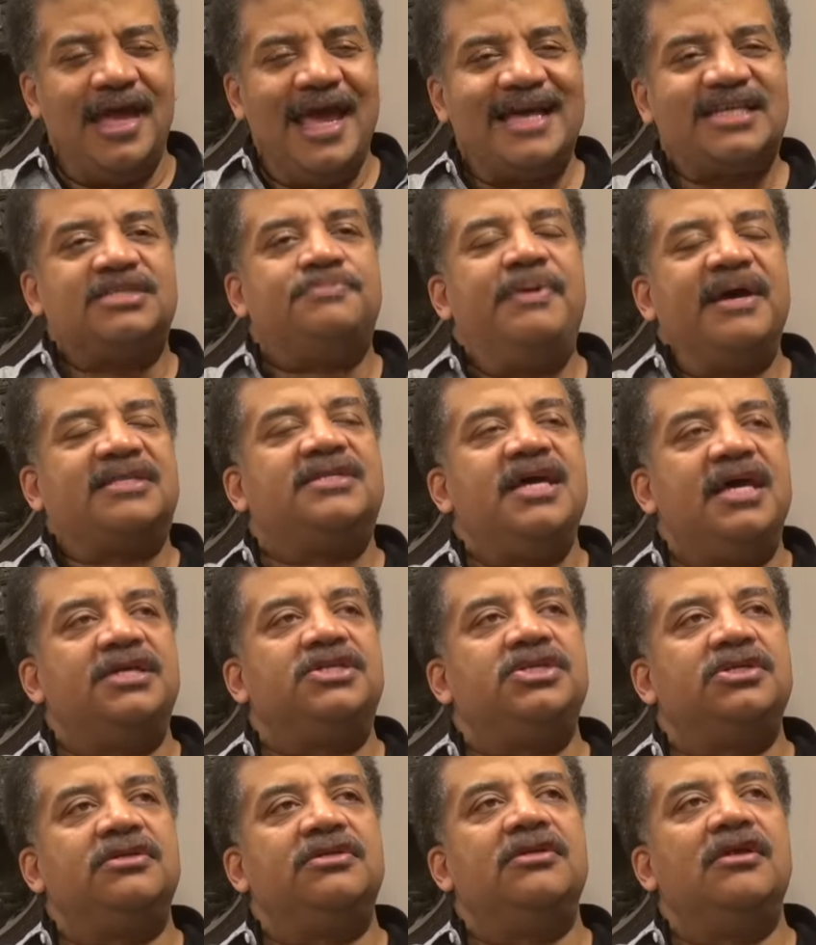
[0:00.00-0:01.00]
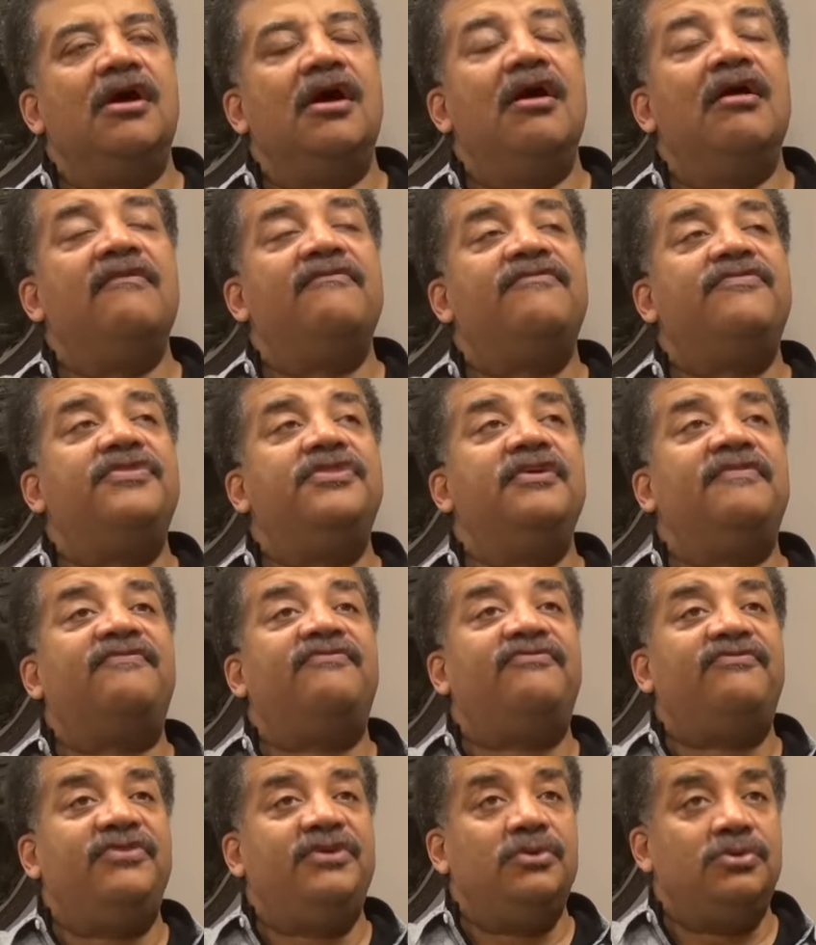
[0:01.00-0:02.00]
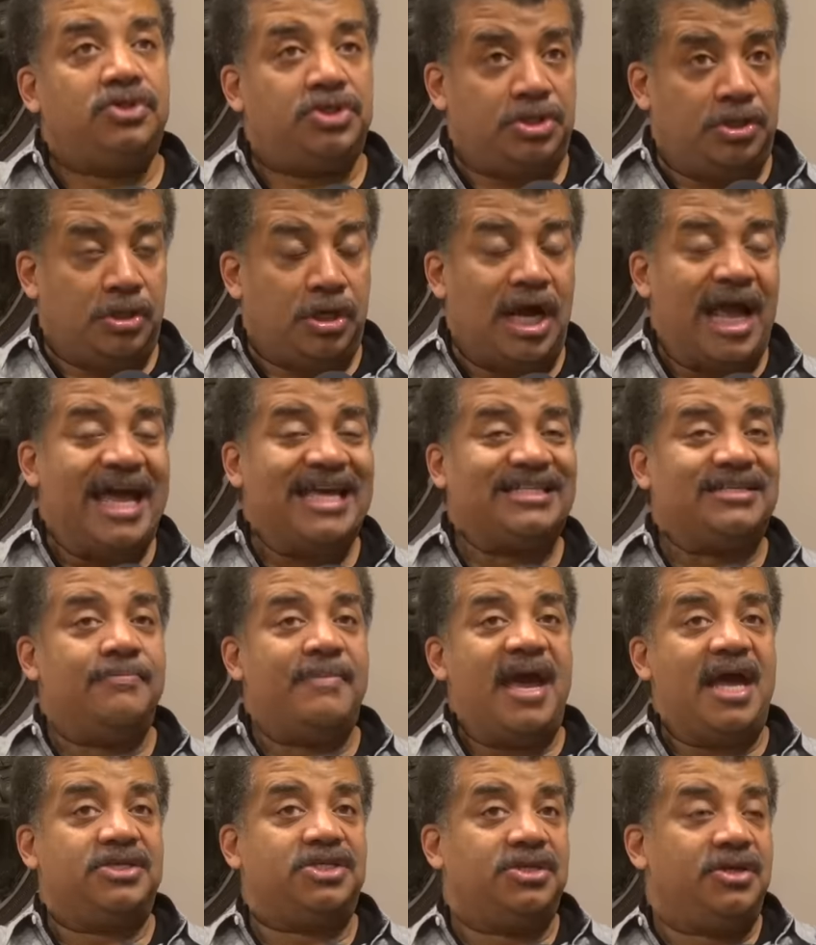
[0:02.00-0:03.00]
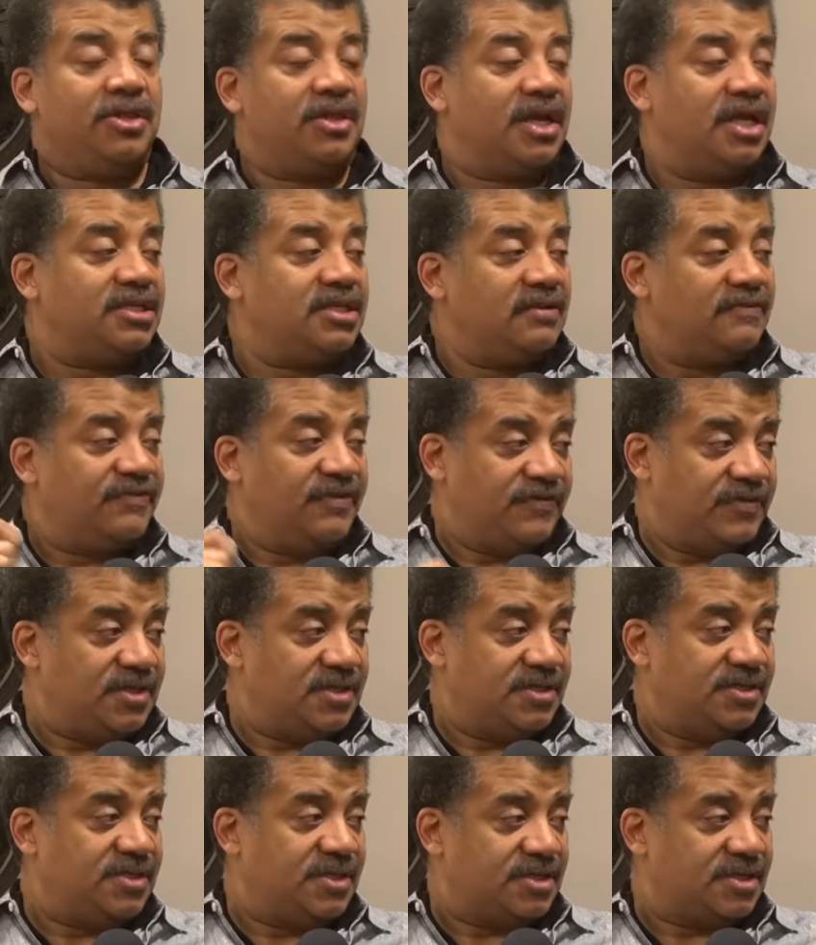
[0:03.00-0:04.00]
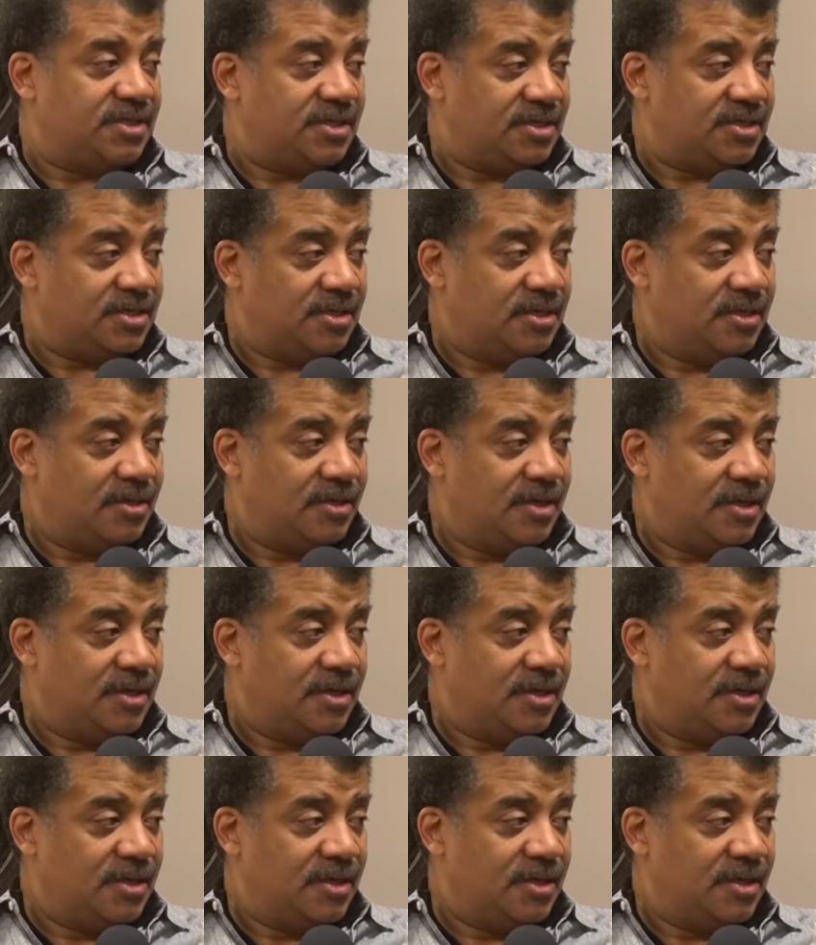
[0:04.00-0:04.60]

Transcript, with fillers: expectation of the future as imagined in the 1950s and 60s?